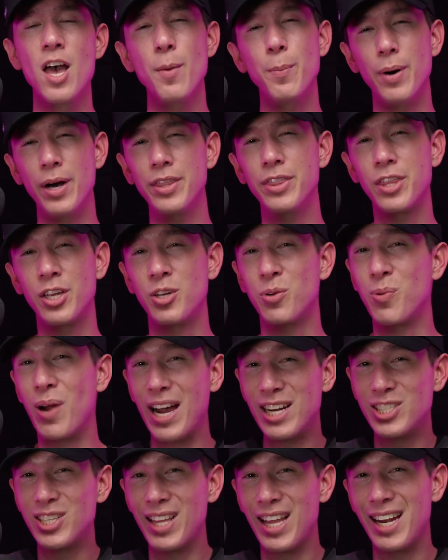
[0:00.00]
but the
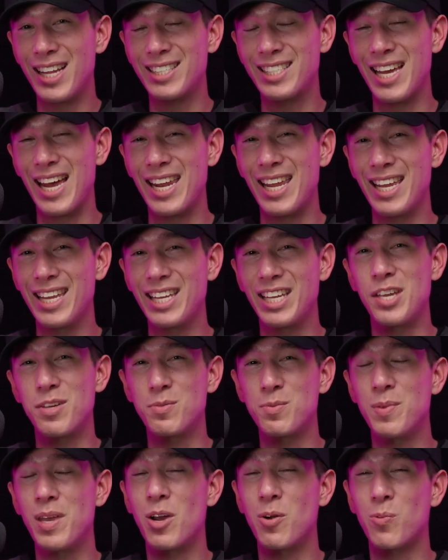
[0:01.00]
direction that it's heading
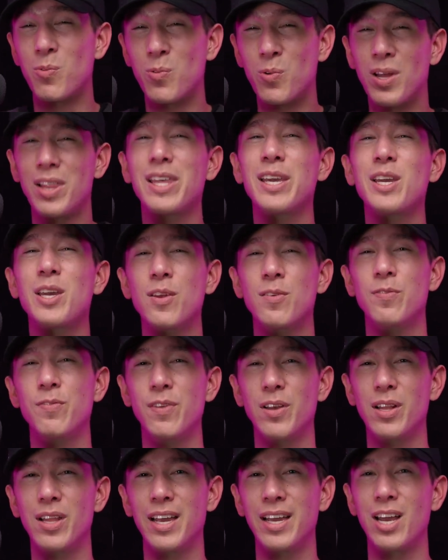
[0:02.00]
gives me a really good
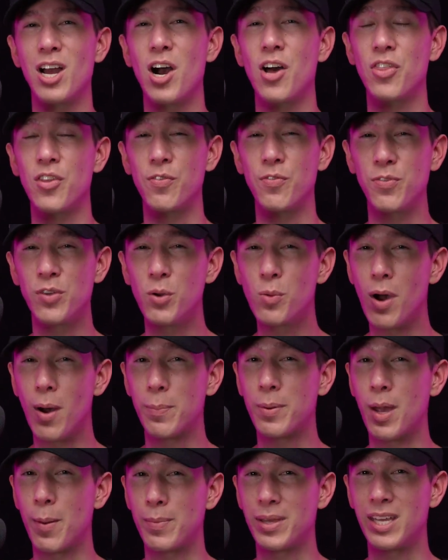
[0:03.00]
feeling on the few
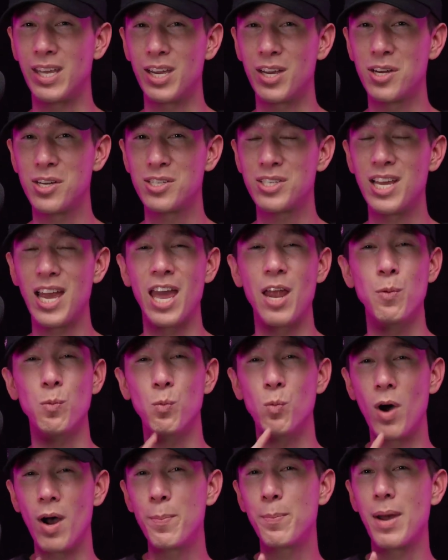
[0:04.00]
upcoming years and
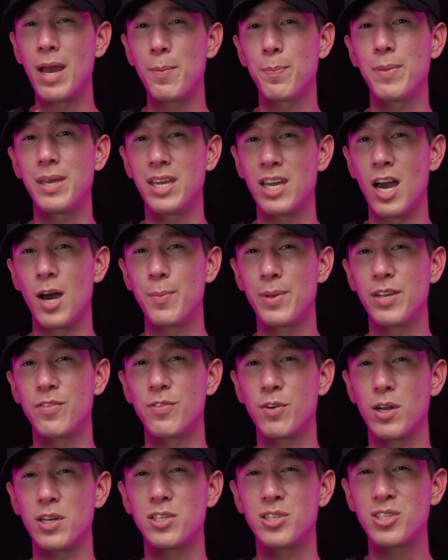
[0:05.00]
what might be coming
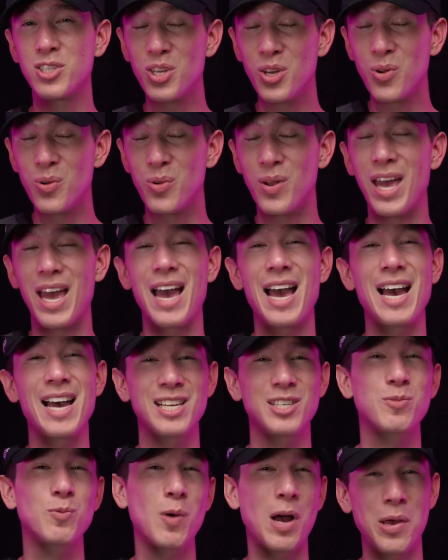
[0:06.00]
for us soon
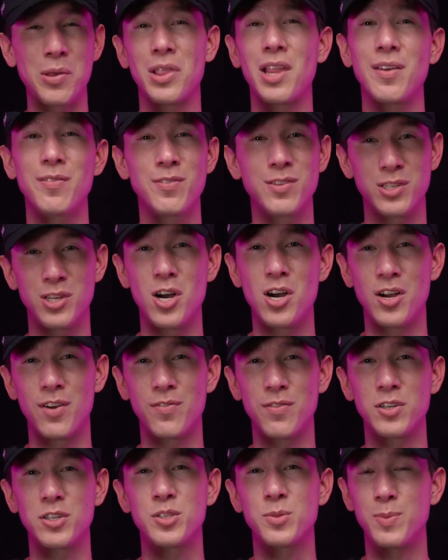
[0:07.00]
as wildlife
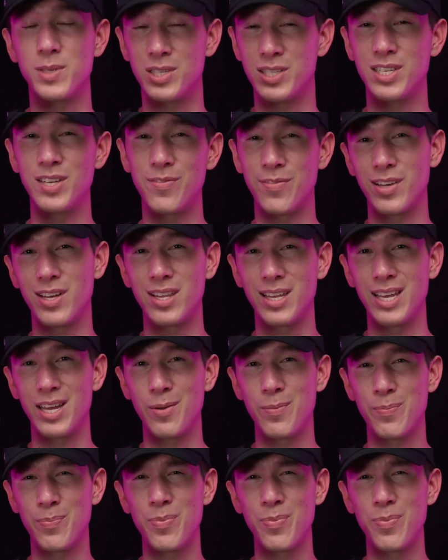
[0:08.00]
photographers specifically.